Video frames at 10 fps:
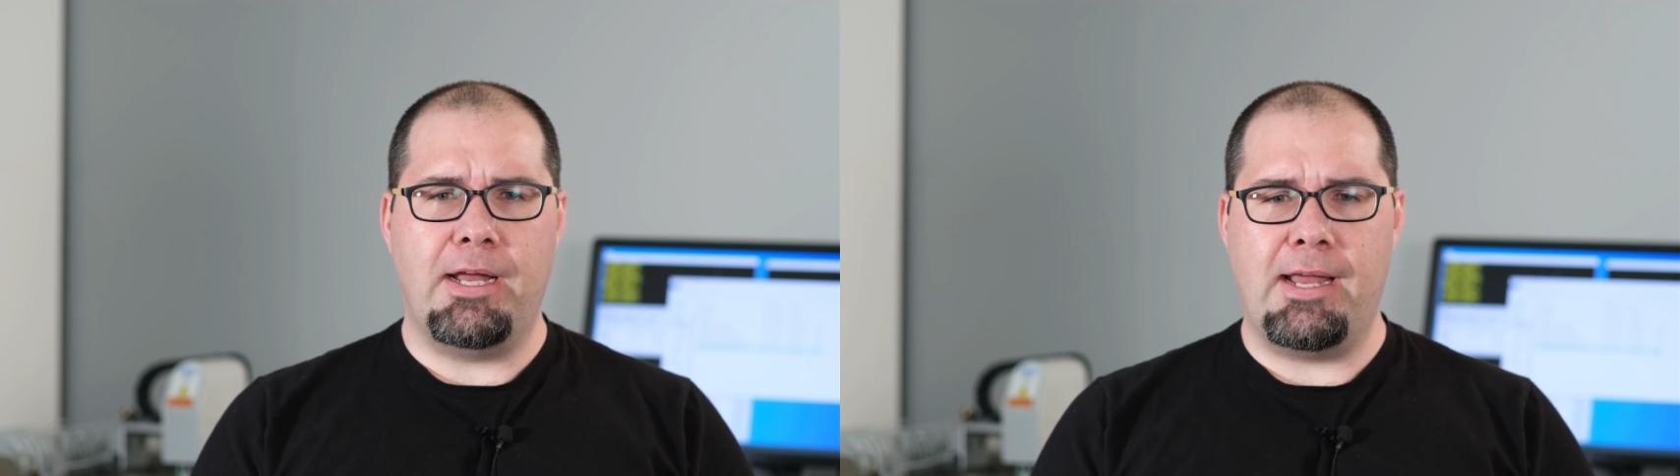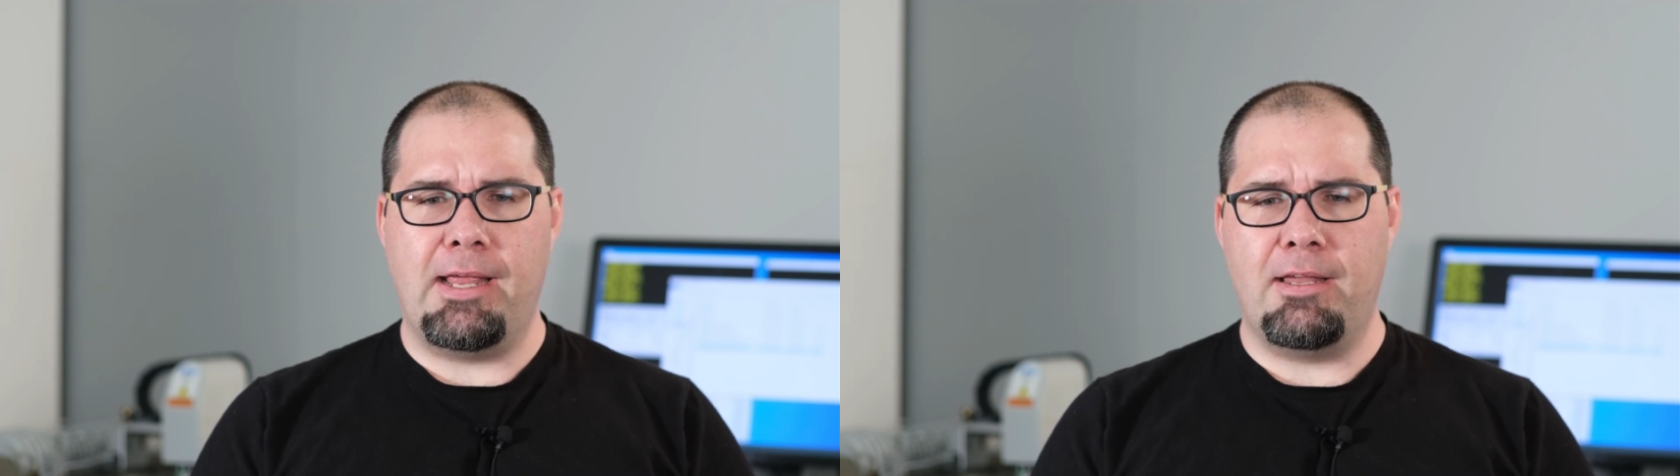
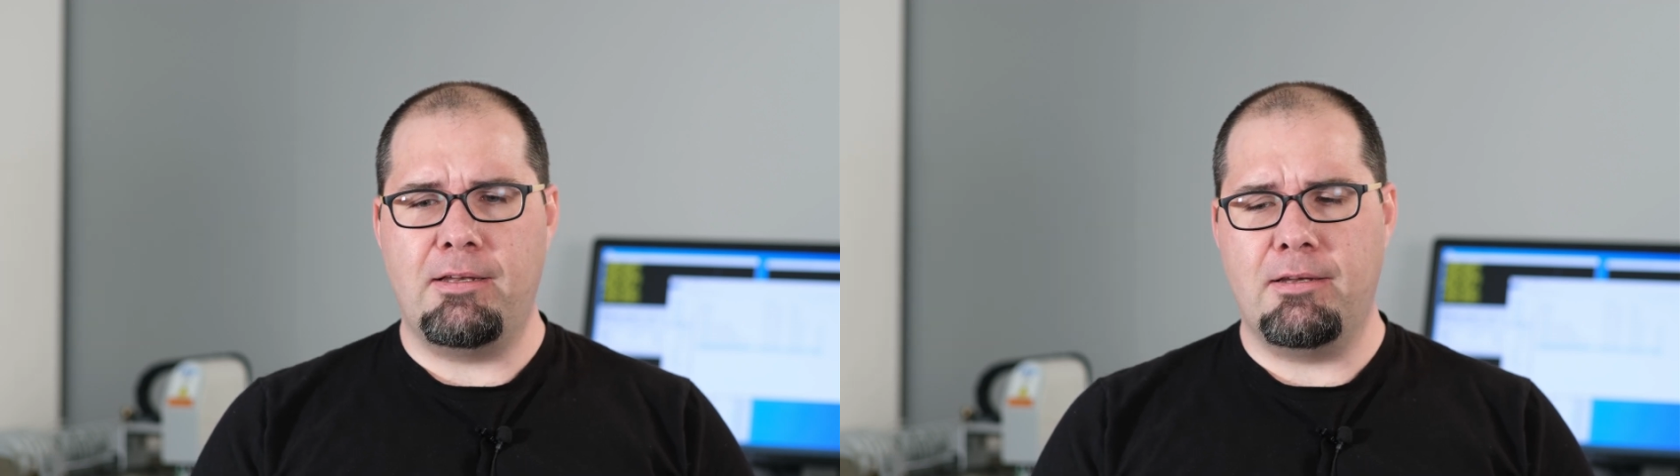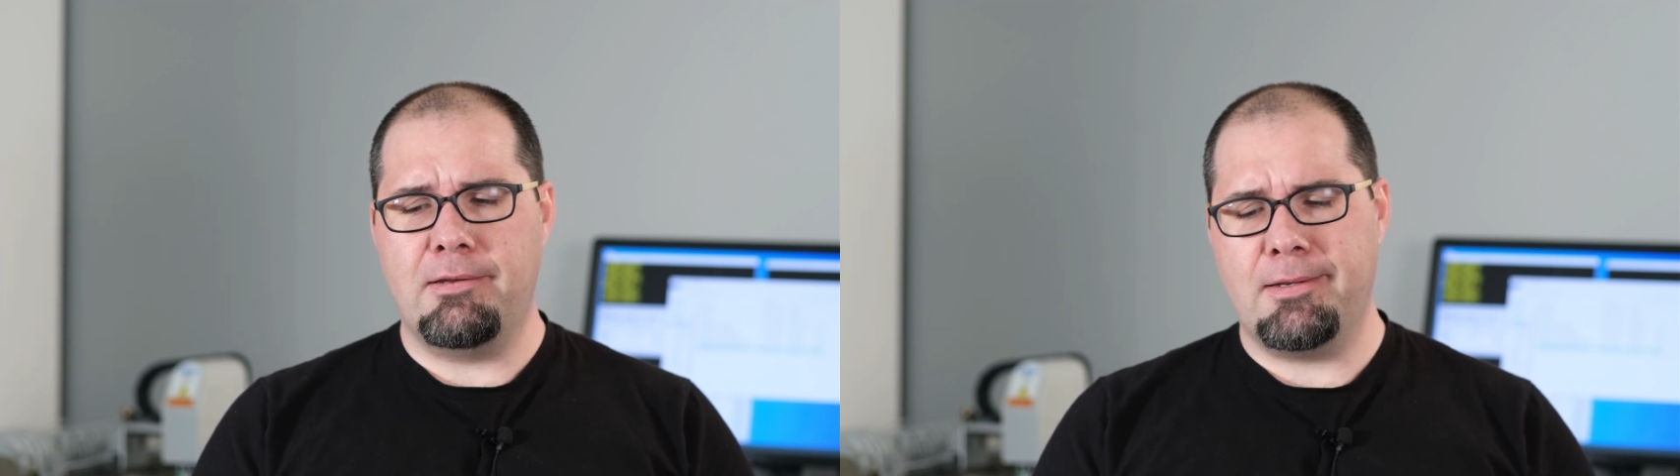
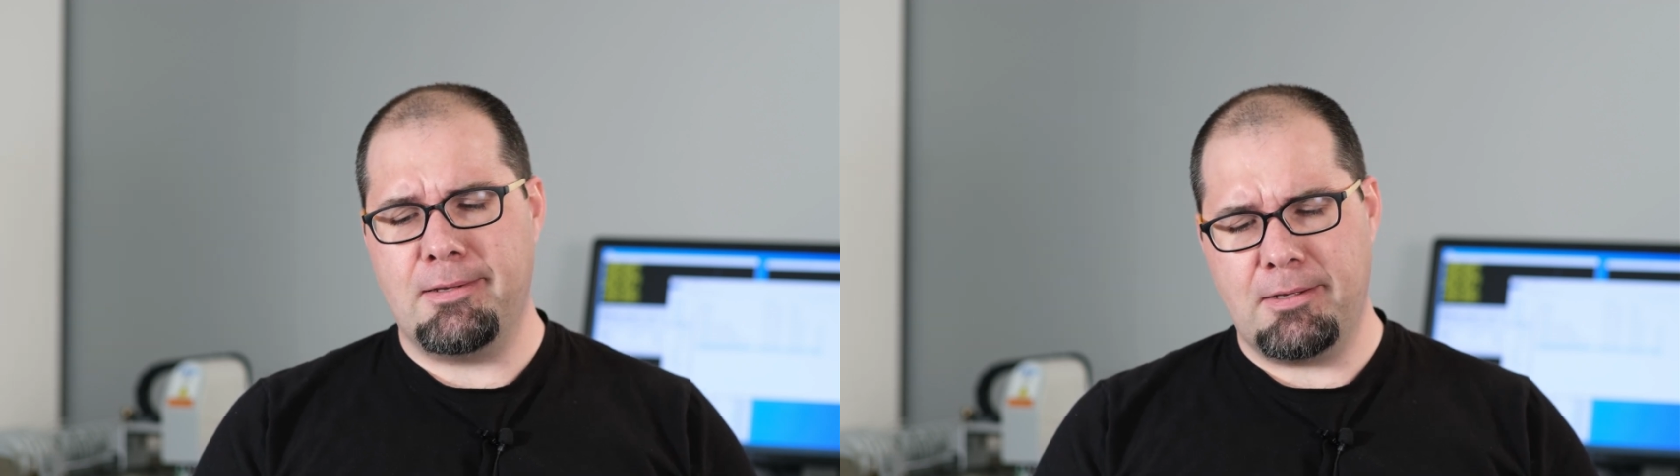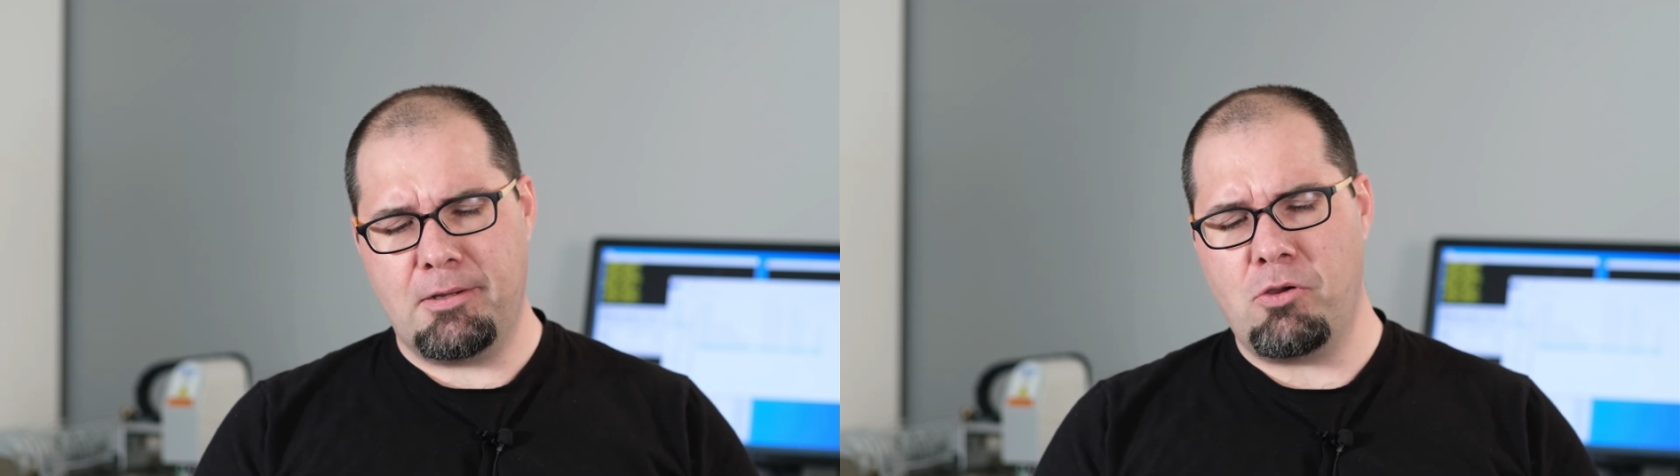And
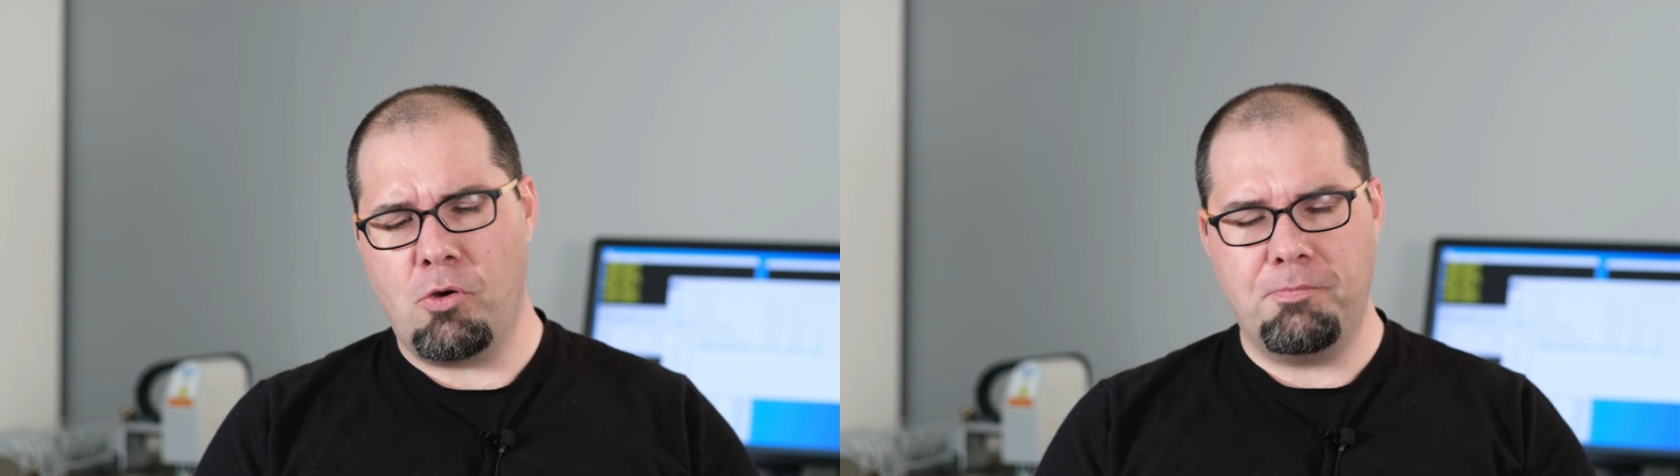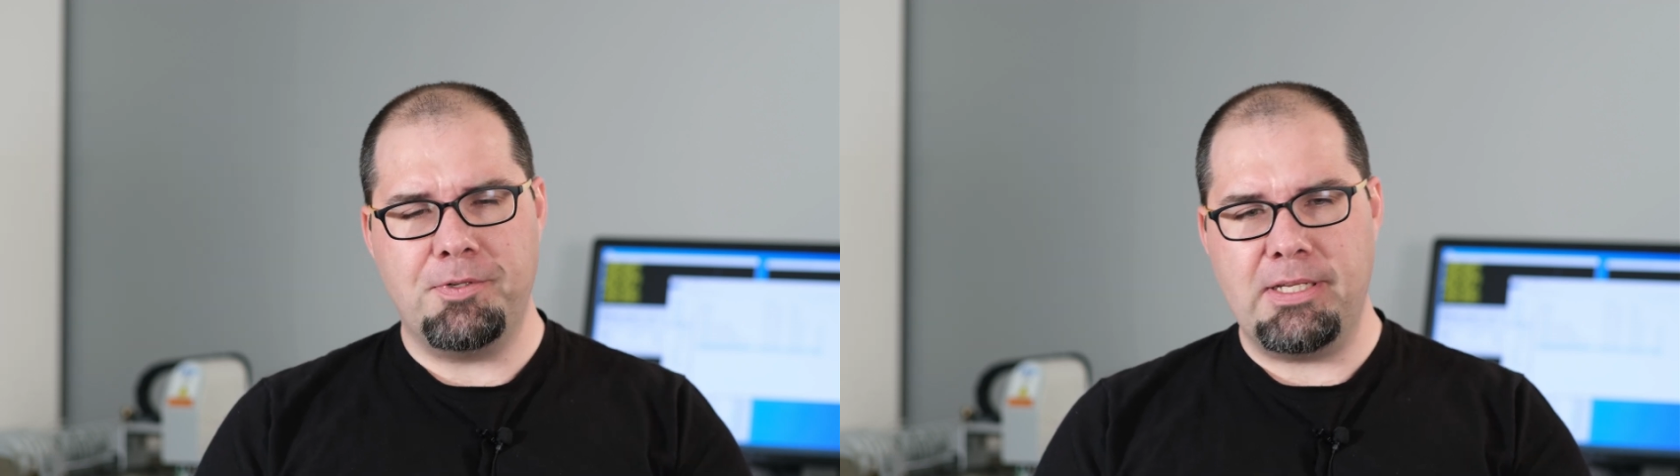
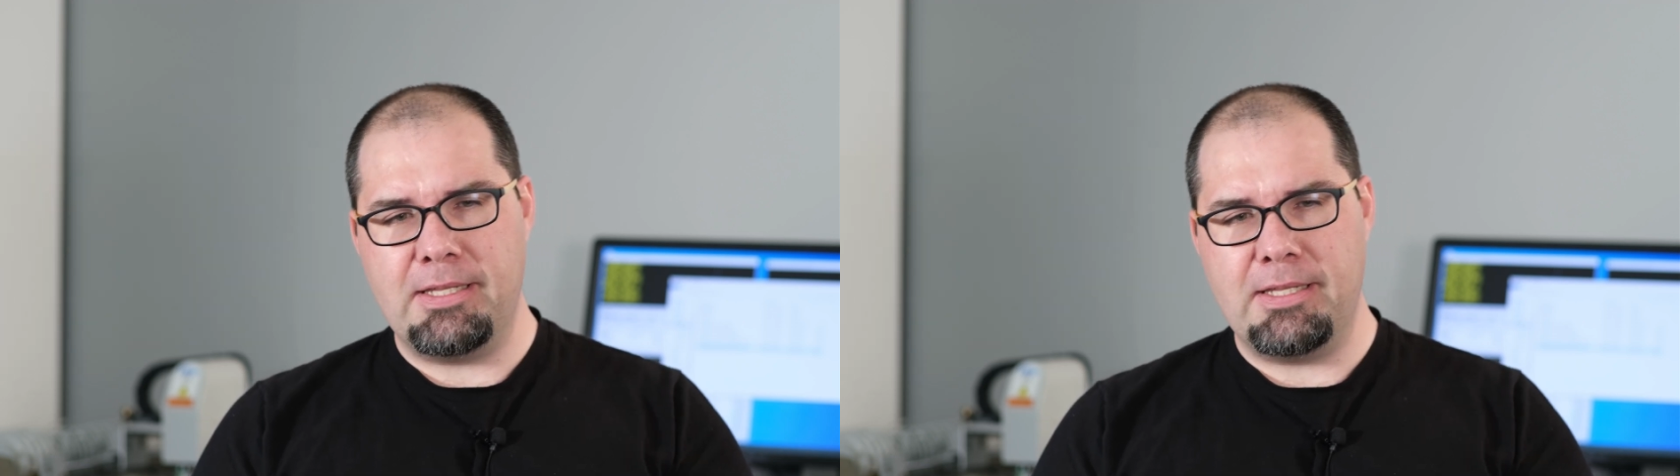hopefully